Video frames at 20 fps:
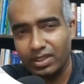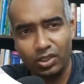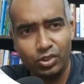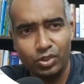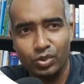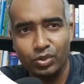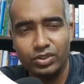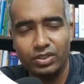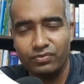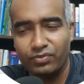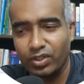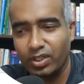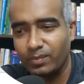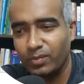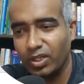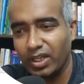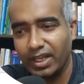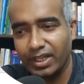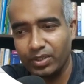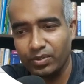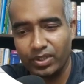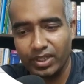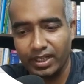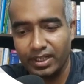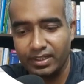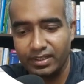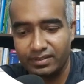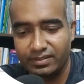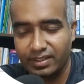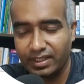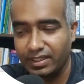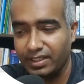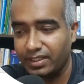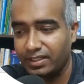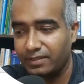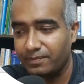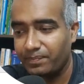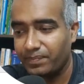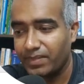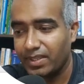Now you know the formula and you can
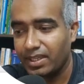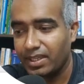understand it.